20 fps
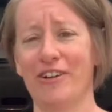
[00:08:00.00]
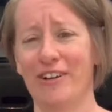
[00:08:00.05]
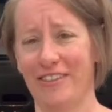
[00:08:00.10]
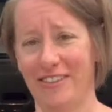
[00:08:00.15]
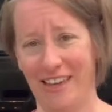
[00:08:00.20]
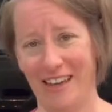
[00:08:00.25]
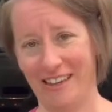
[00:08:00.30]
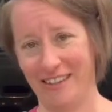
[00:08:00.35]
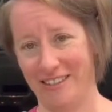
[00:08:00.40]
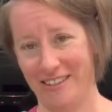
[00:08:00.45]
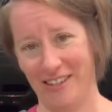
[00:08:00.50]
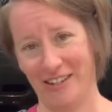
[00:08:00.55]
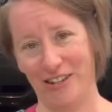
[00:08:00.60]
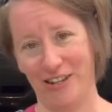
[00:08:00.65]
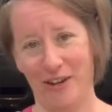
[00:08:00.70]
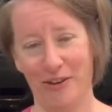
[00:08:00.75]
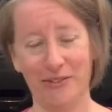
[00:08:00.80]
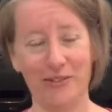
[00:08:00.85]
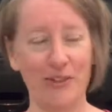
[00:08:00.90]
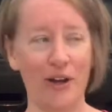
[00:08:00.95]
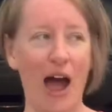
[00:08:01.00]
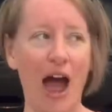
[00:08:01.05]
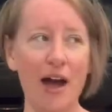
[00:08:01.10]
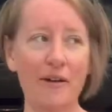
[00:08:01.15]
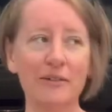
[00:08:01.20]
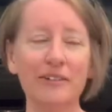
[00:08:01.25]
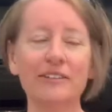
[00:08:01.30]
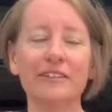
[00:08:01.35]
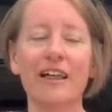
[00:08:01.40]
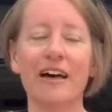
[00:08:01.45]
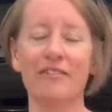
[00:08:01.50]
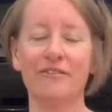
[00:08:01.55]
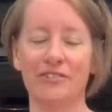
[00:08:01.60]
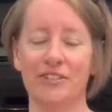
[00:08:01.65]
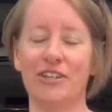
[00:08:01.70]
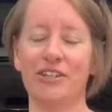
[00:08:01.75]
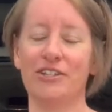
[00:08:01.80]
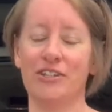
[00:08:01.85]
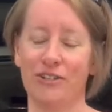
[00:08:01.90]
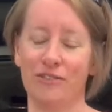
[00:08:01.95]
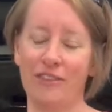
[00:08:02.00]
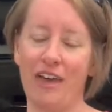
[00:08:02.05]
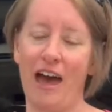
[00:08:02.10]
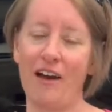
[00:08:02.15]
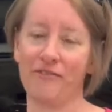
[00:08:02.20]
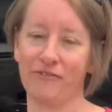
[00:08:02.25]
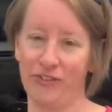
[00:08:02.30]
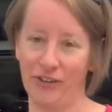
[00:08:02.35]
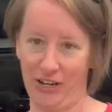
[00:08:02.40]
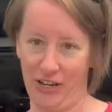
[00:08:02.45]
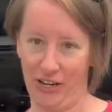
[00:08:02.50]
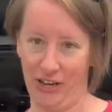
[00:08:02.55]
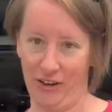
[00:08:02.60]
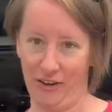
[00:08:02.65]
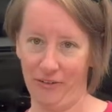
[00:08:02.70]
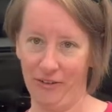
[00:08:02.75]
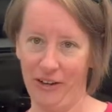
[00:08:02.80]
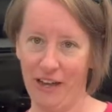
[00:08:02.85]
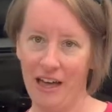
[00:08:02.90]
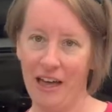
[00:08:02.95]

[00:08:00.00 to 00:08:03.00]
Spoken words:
things to do. So I would love to do that for you.